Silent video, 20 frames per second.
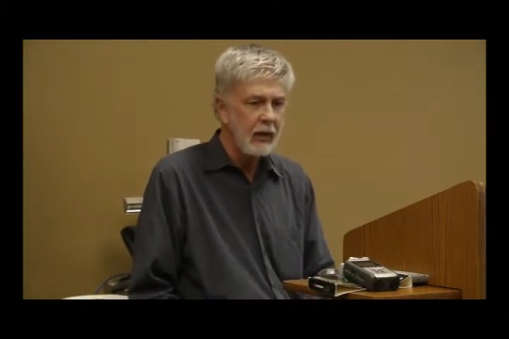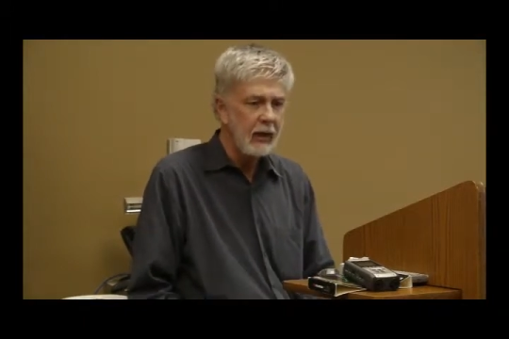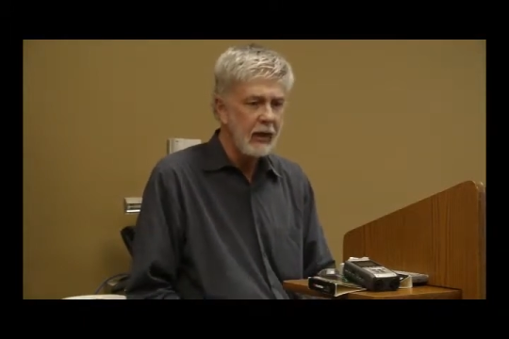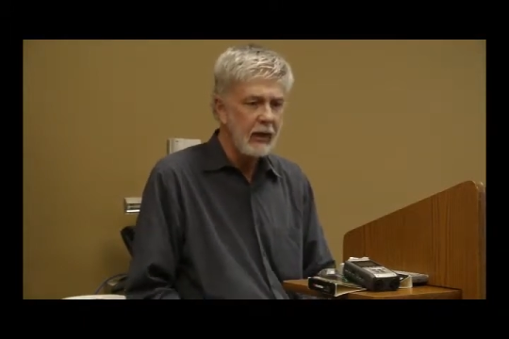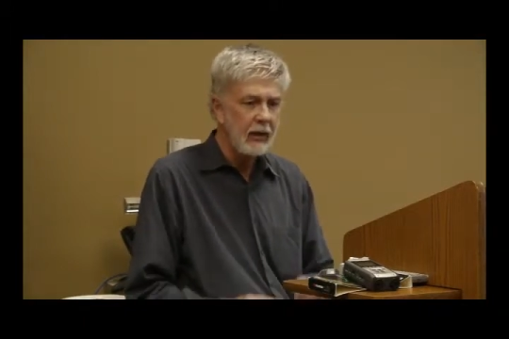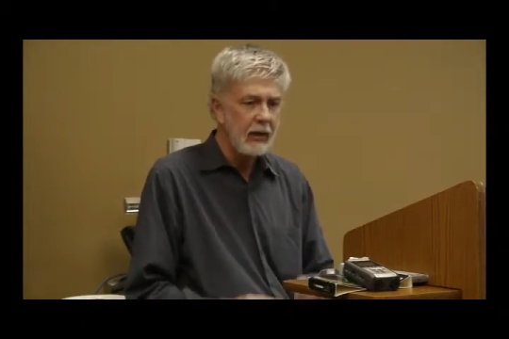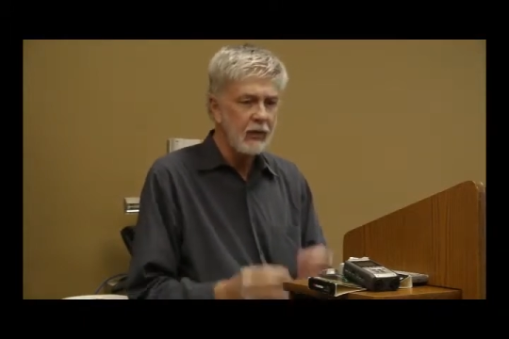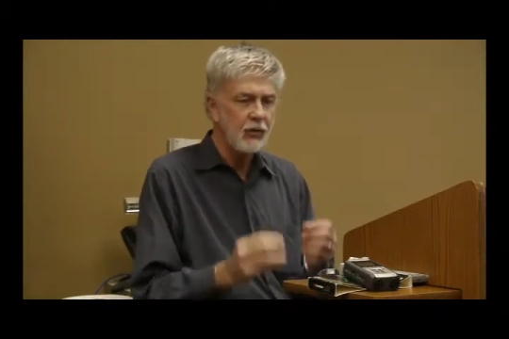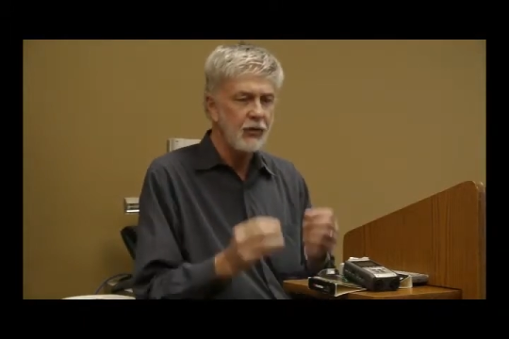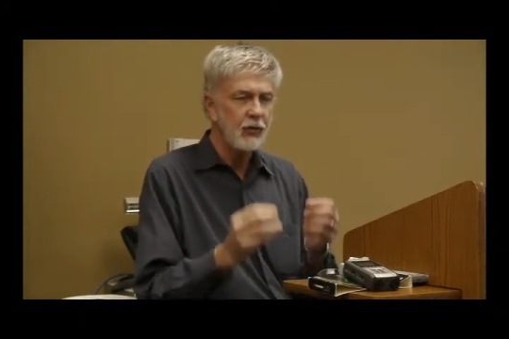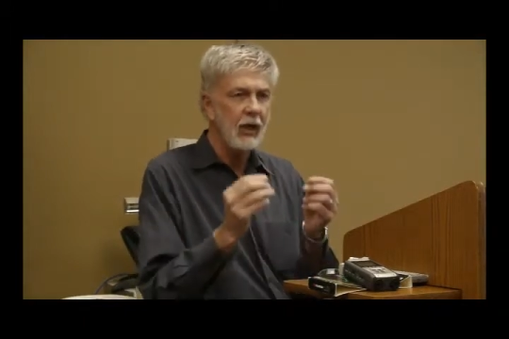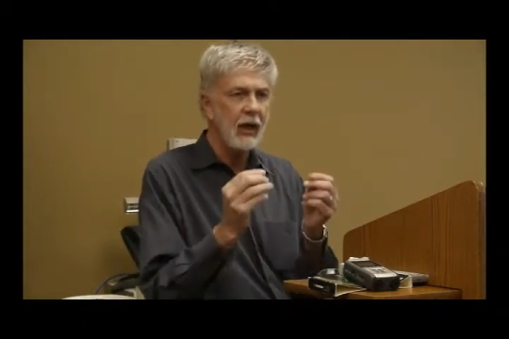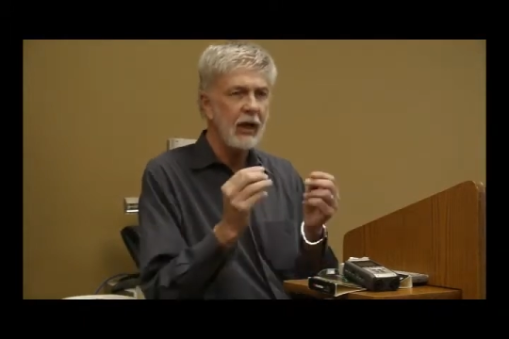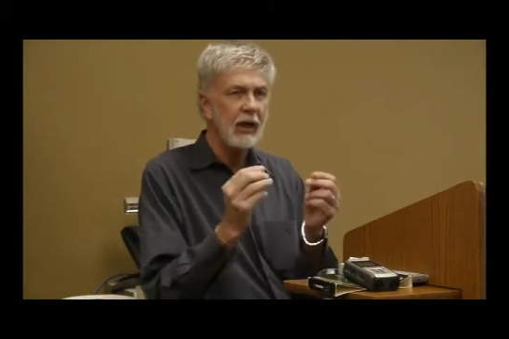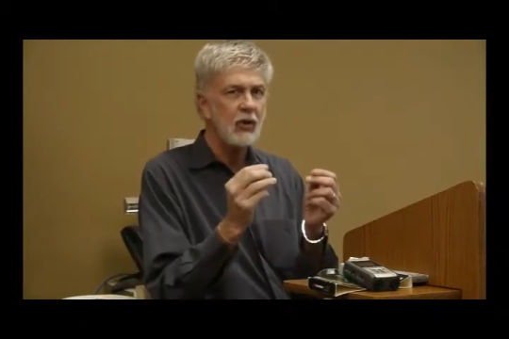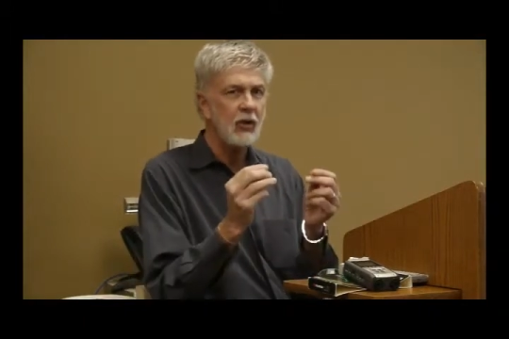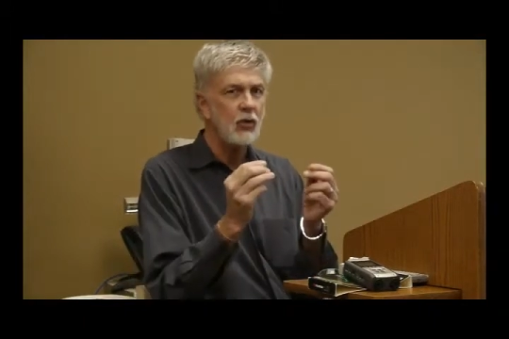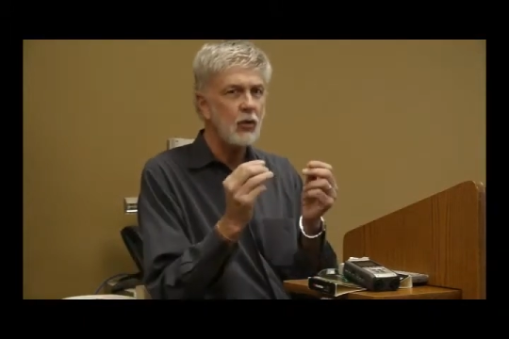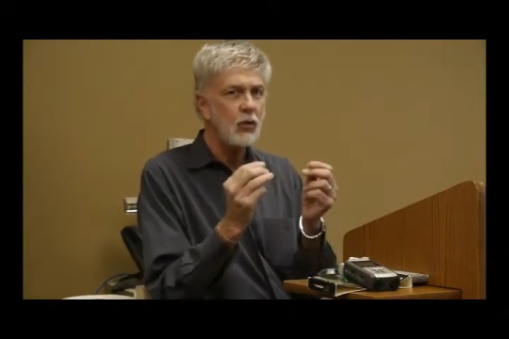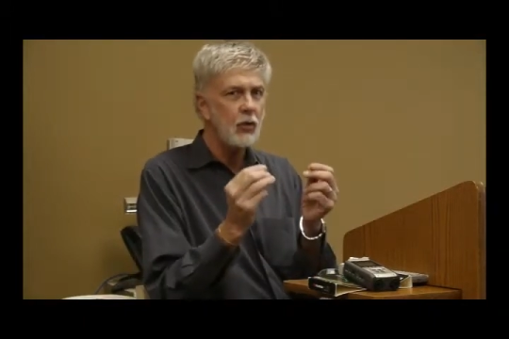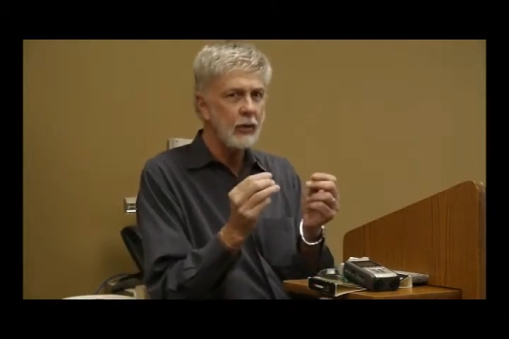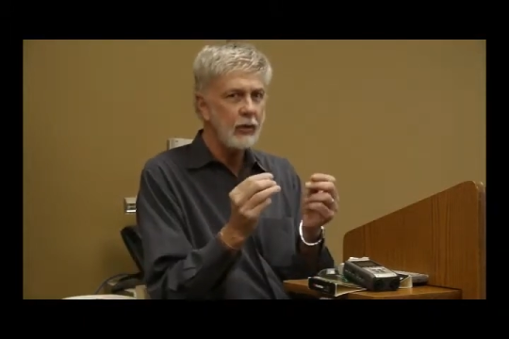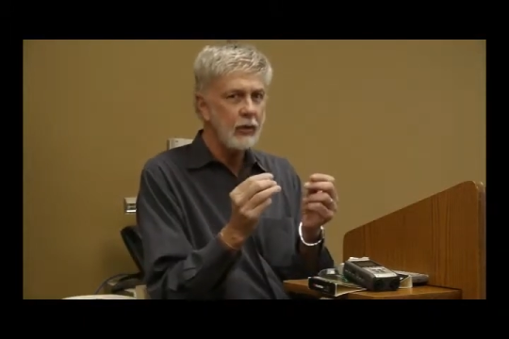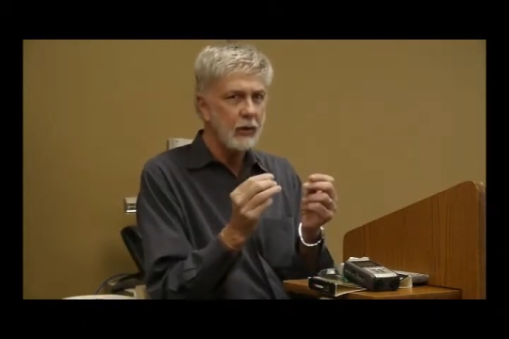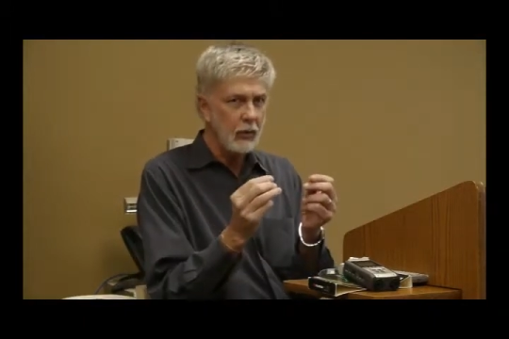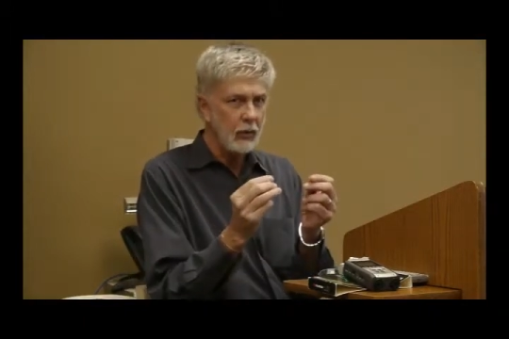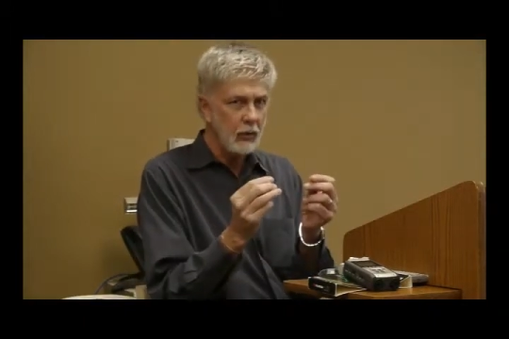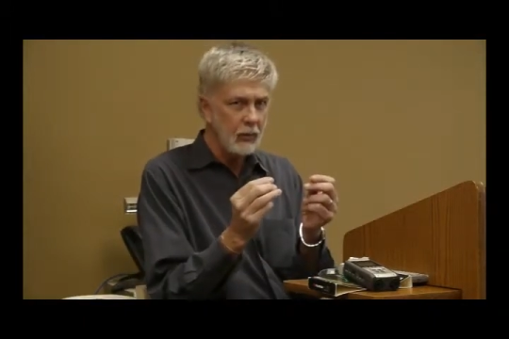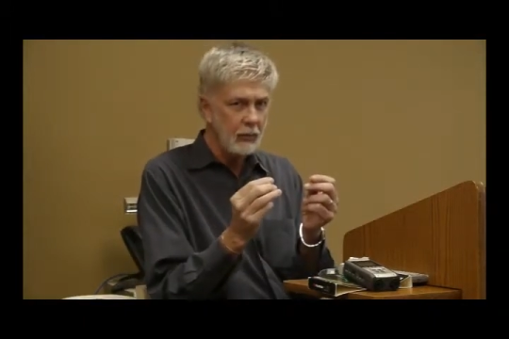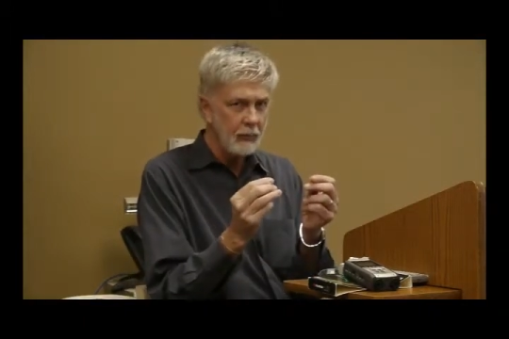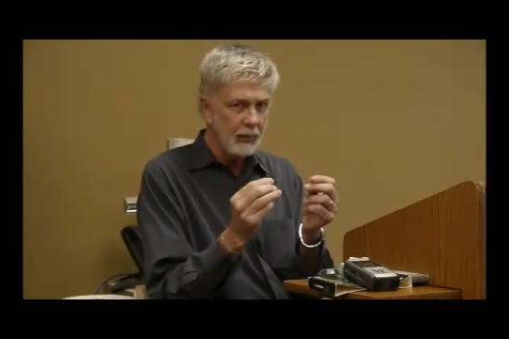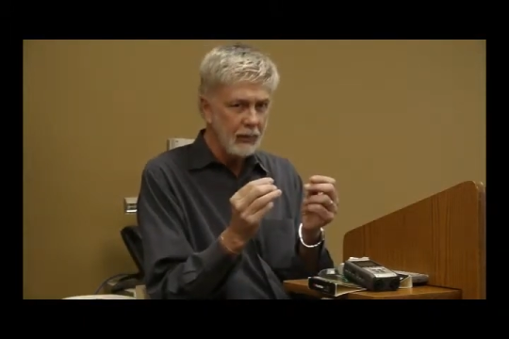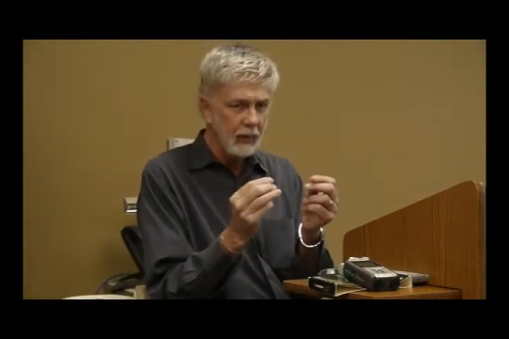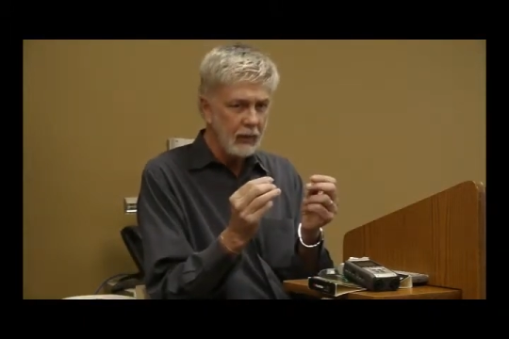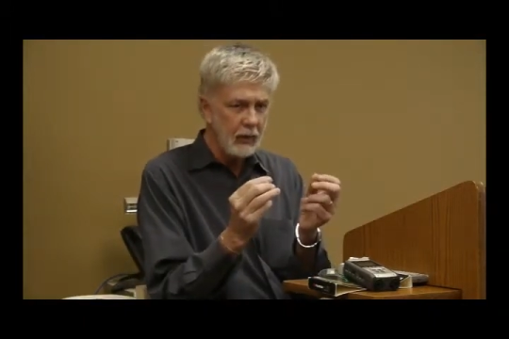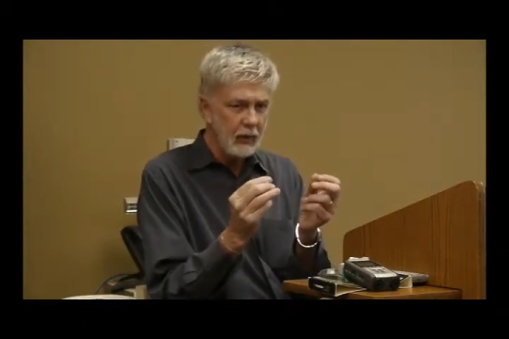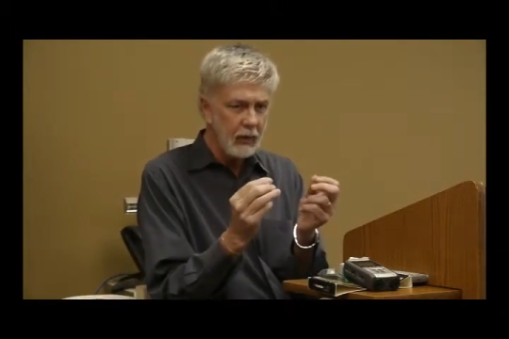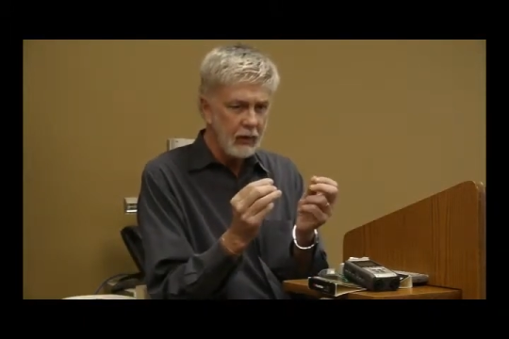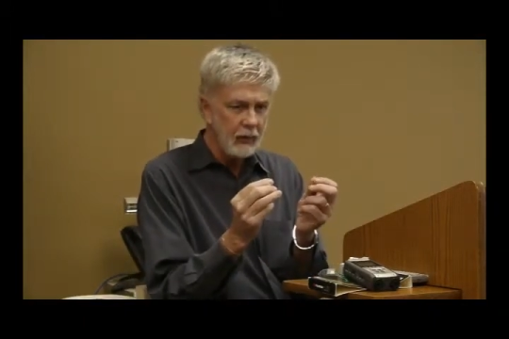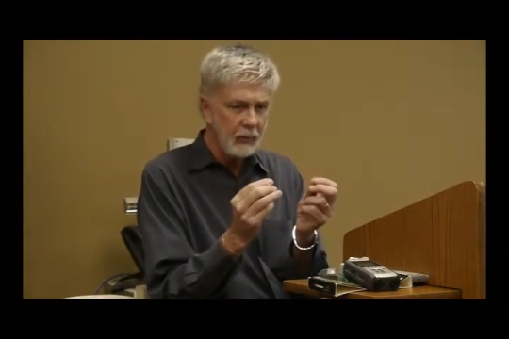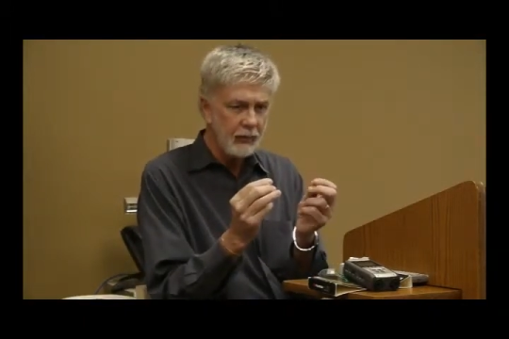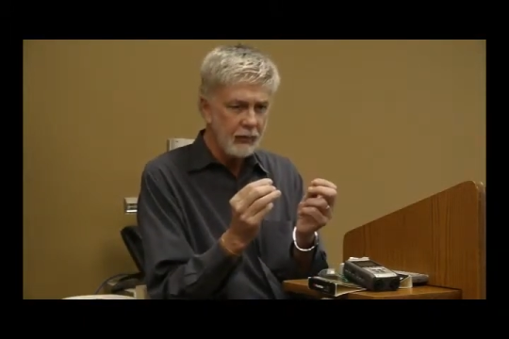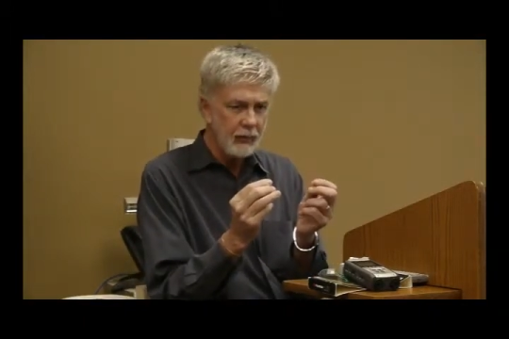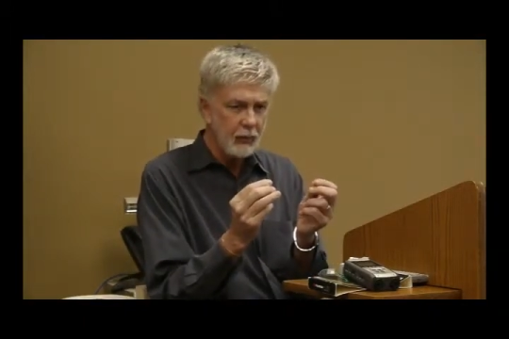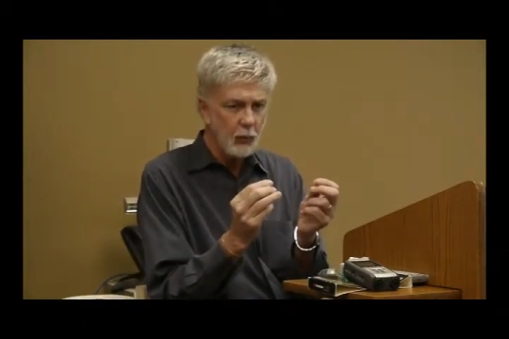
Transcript: And it's not clear if